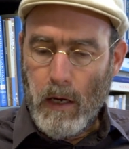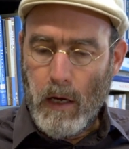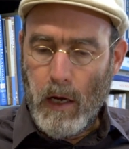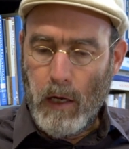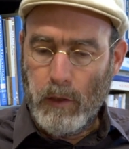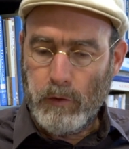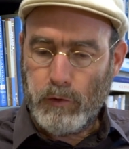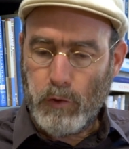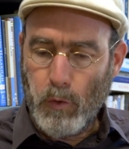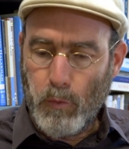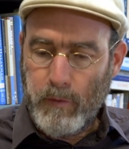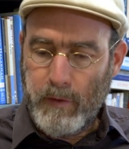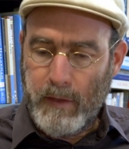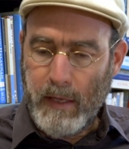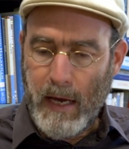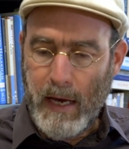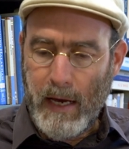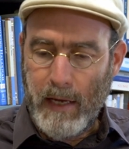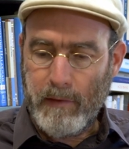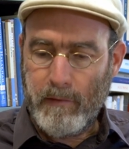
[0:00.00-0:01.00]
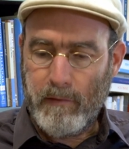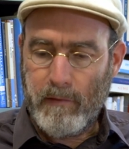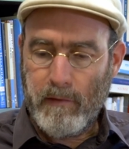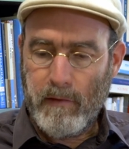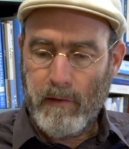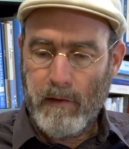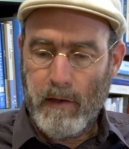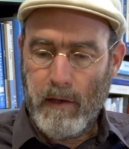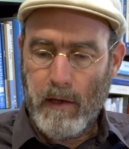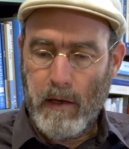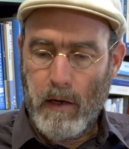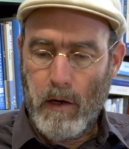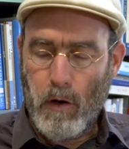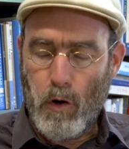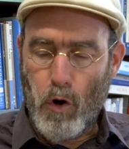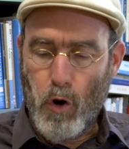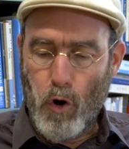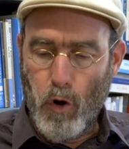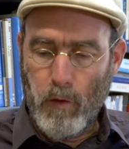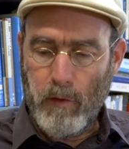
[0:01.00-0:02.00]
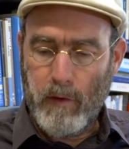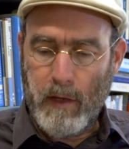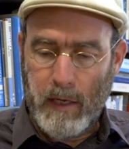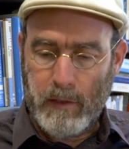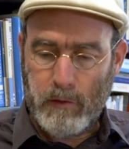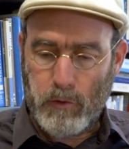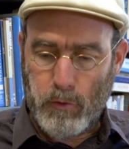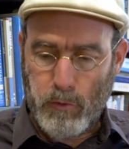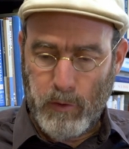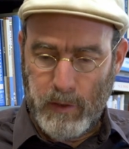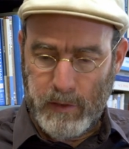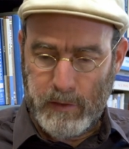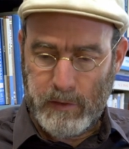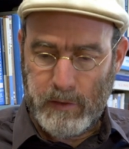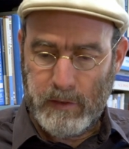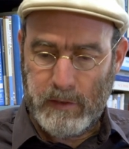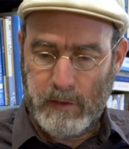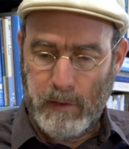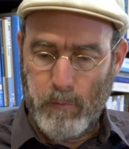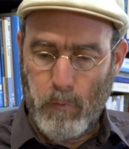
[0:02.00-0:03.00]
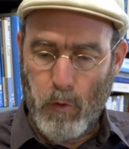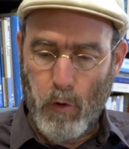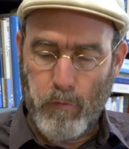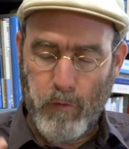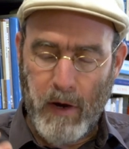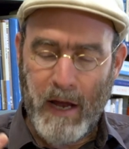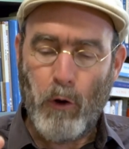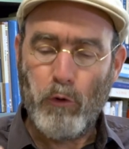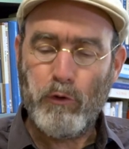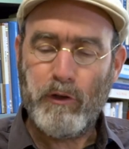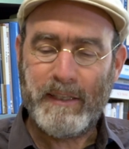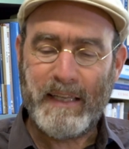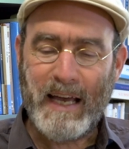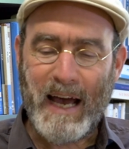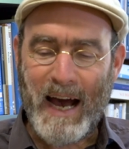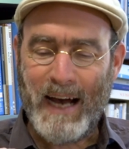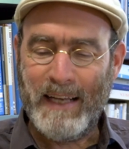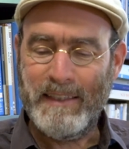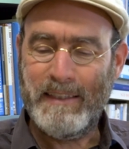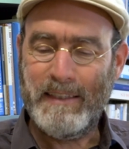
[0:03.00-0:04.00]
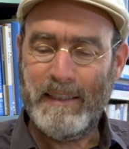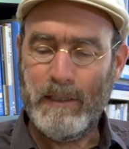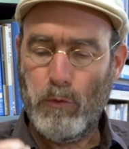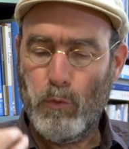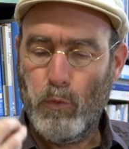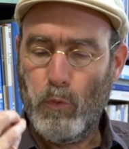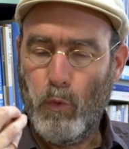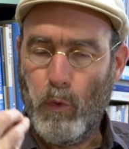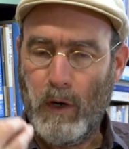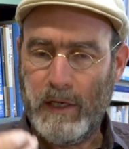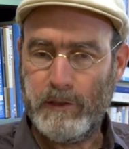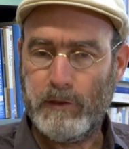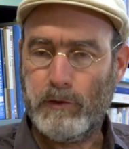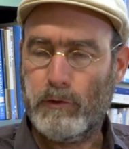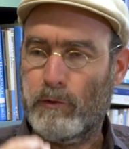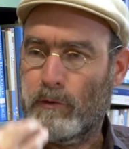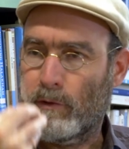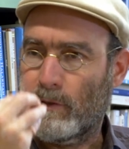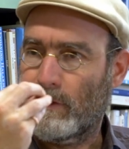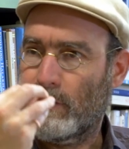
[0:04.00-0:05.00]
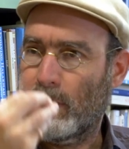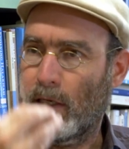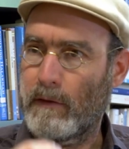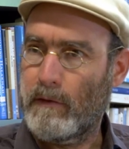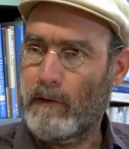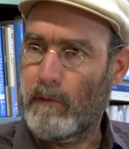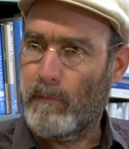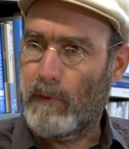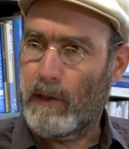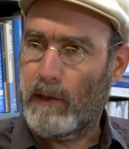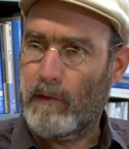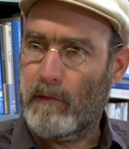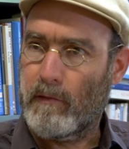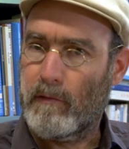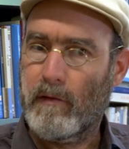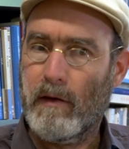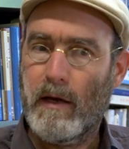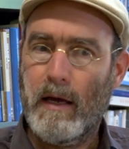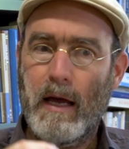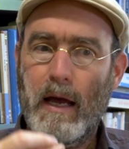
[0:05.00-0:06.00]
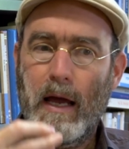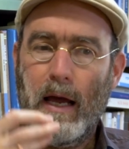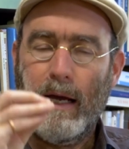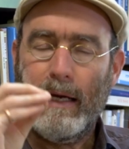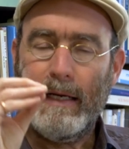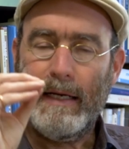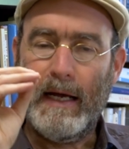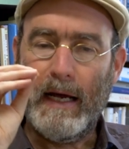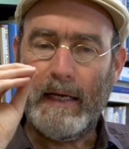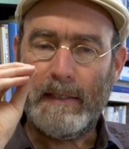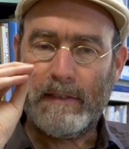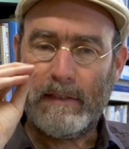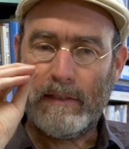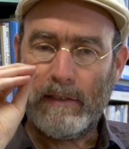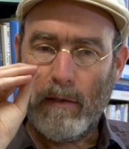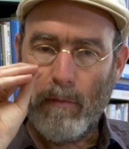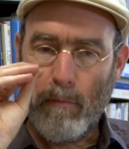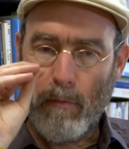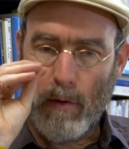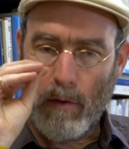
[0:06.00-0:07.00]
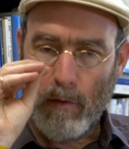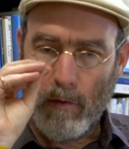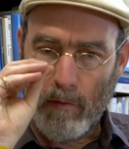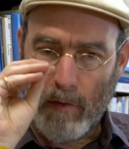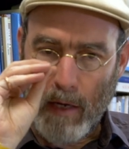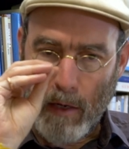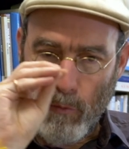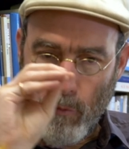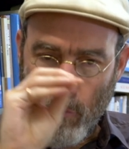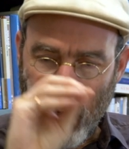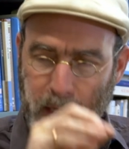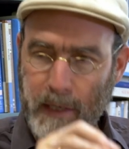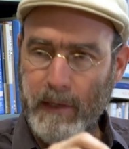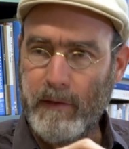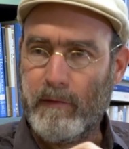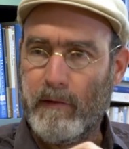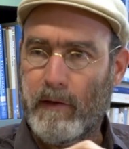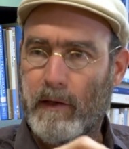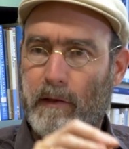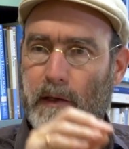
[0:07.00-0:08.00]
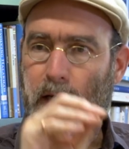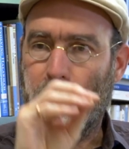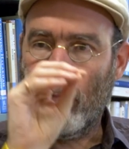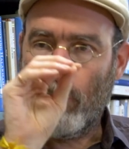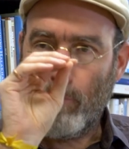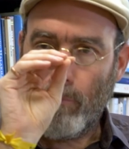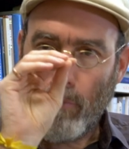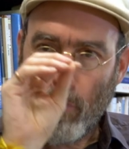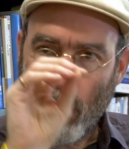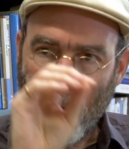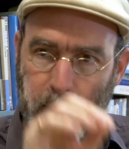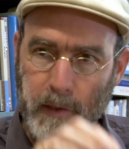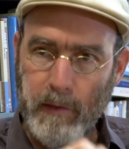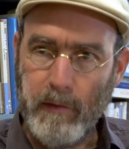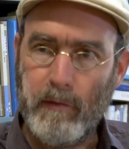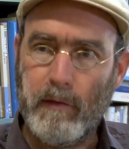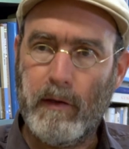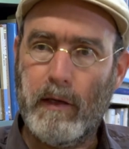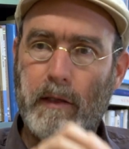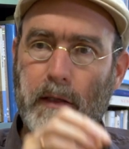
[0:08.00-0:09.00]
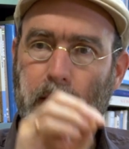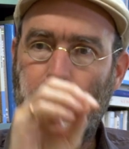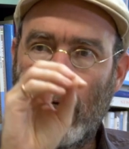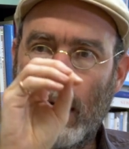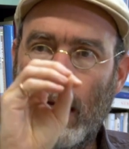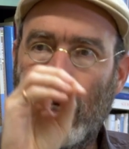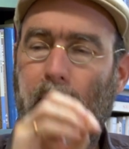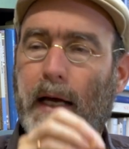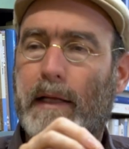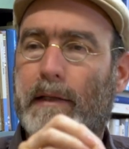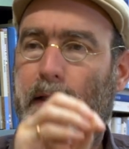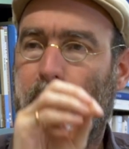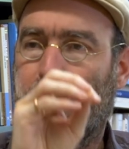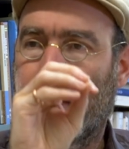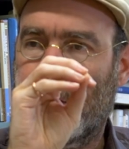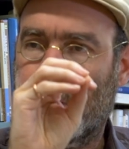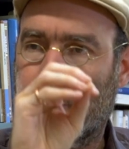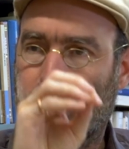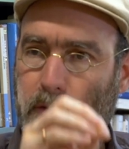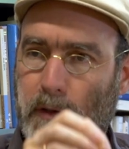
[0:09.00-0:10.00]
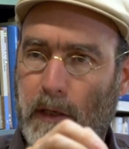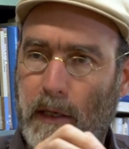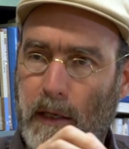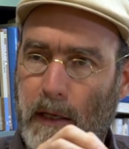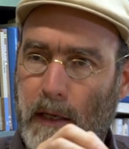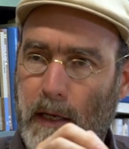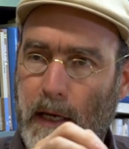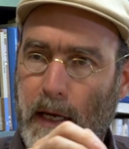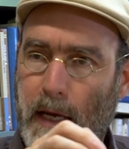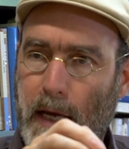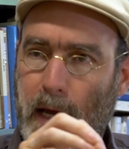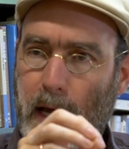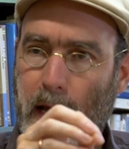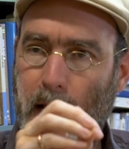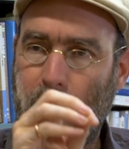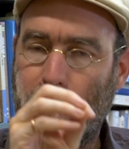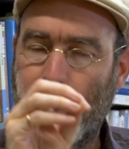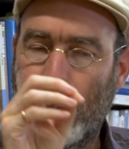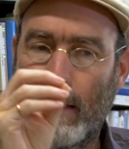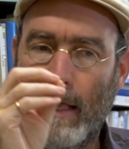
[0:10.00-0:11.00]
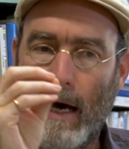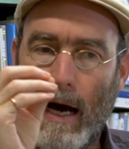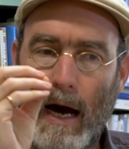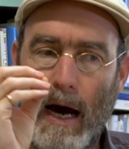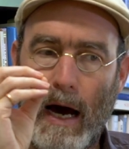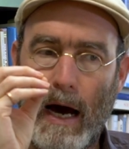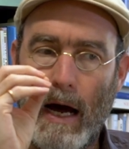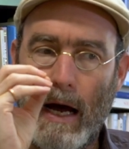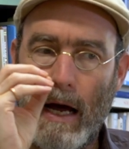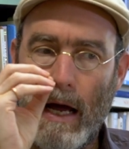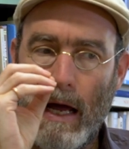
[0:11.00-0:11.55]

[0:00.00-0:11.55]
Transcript: And so that, all that criticism of all that anti-Western sentiment gets directed and pointed at Israel. And the